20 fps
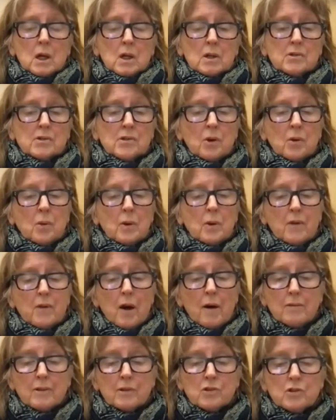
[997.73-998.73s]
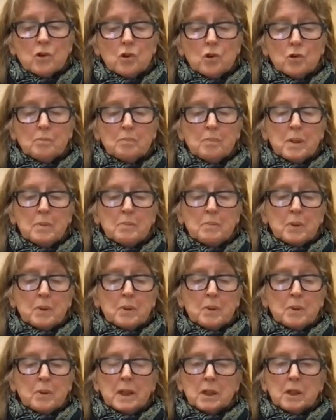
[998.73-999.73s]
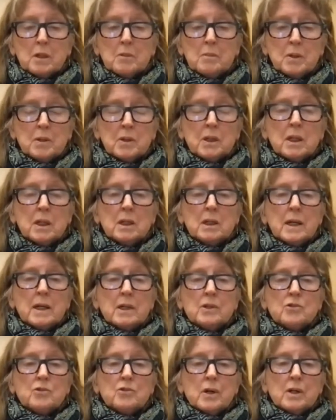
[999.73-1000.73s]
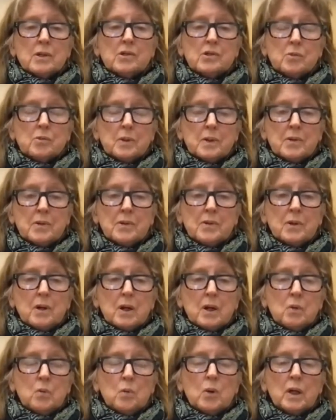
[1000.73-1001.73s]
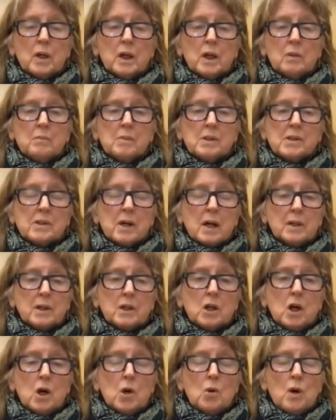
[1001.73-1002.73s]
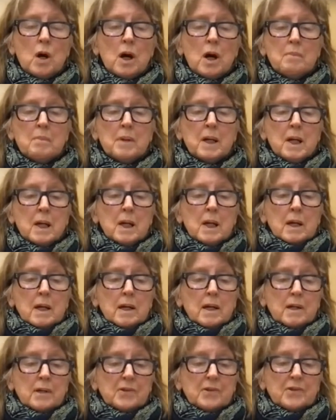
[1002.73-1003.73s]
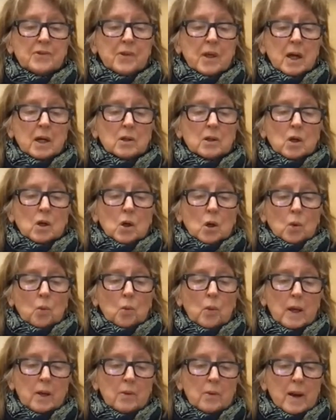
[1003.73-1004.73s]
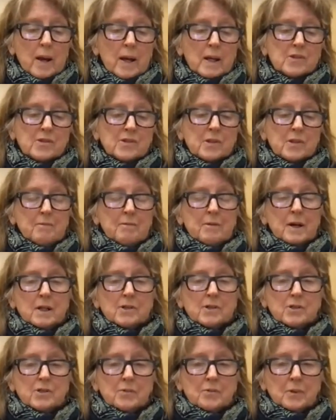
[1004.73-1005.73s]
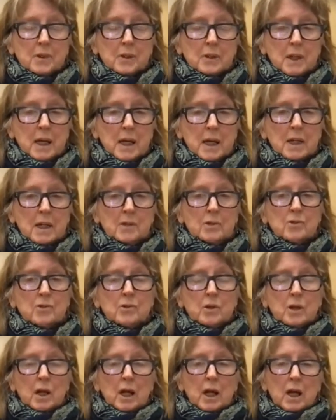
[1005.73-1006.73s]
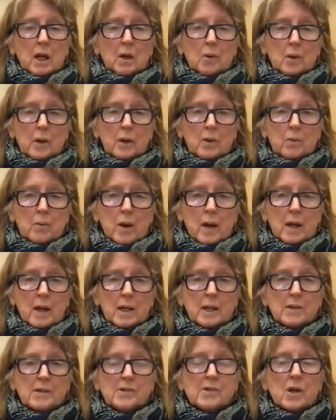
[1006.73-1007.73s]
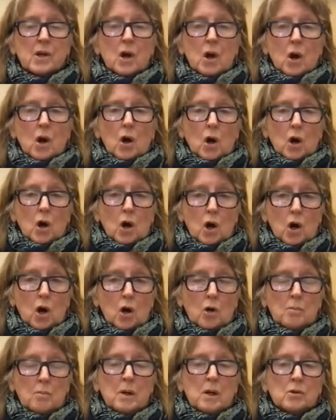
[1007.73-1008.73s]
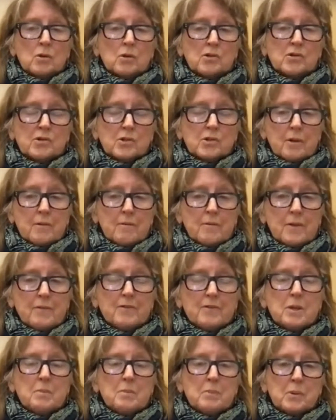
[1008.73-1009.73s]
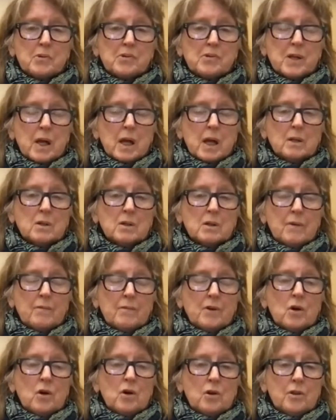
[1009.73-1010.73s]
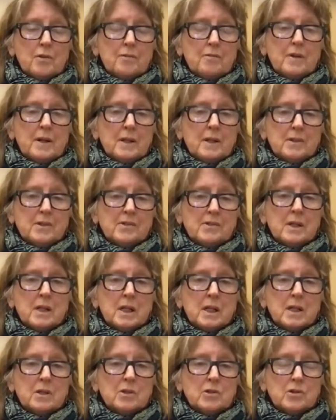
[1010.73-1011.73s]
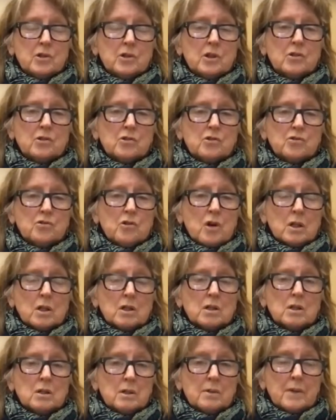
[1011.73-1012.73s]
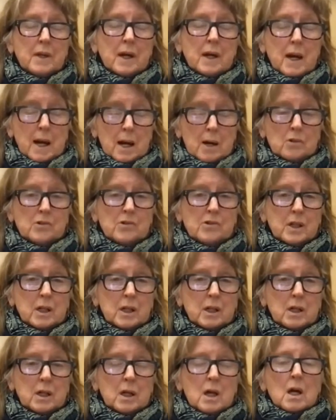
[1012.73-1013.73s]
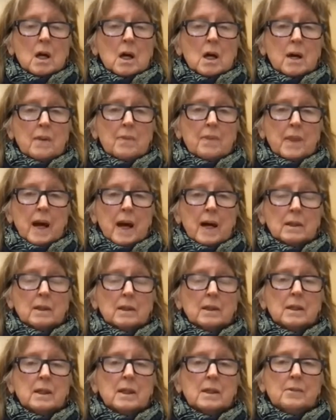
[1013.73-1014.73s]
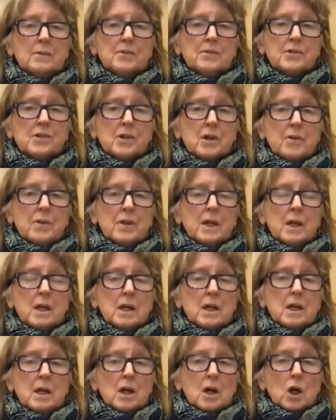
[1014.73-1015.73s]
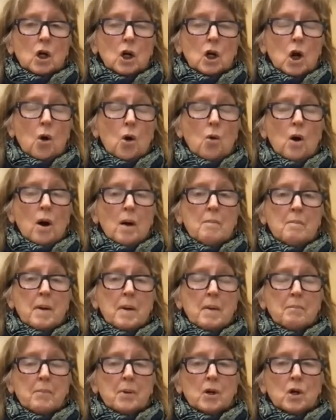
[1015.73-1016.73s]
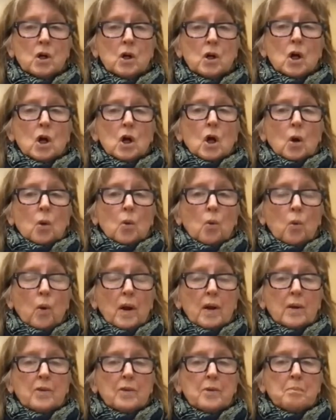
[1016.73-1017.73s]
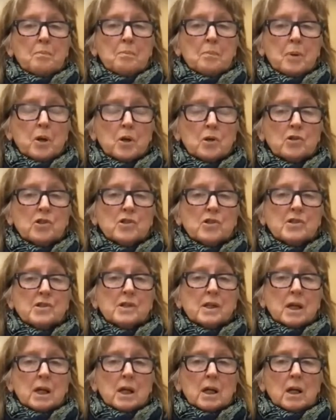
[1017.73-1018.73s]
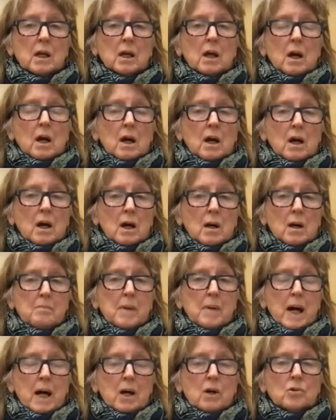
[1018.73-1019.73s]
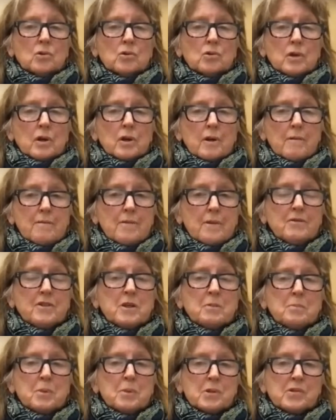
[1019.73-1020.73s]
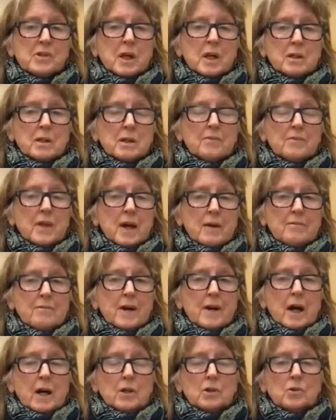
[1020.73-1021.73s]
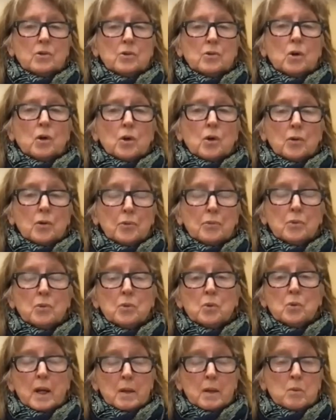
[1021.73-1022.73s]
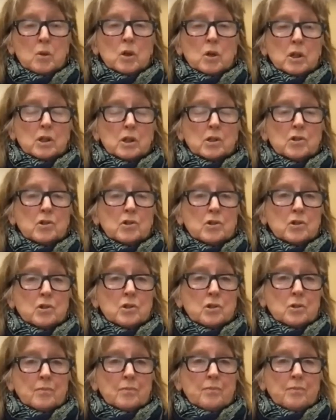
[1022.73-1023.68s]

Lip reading: So we've often told people in a community land trust with working beside a co-op is that we raise the funds for the land, and we raise almost 50% of all the funds needed to construct the housing. And that leaves the co-op member with purchasing about 50% of that value through a mortgage